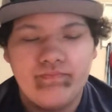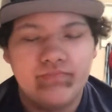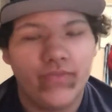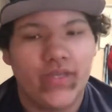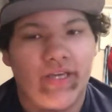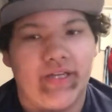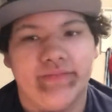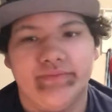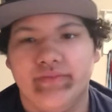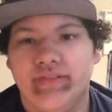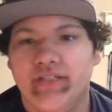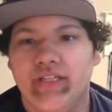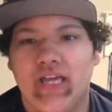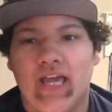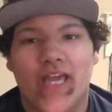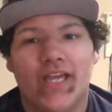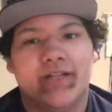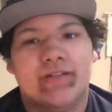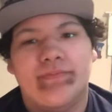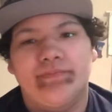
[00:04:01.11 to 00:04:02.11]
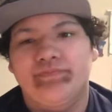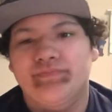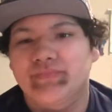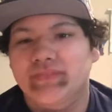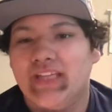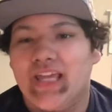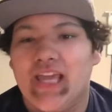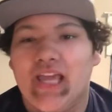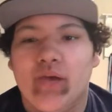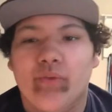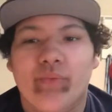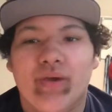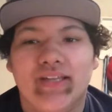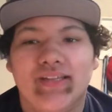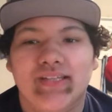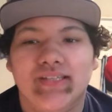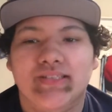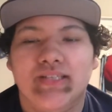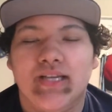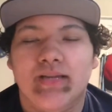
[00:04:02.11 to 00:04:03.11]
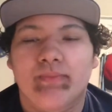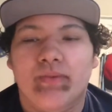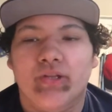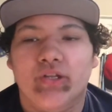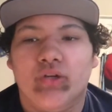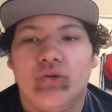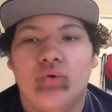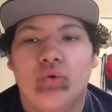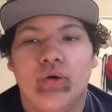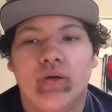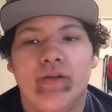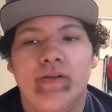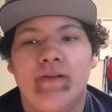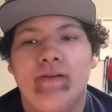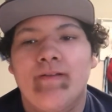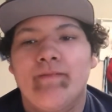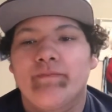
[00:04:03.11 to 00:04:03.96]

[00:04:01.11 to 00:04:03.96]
And heck, can't wait to see him on the court.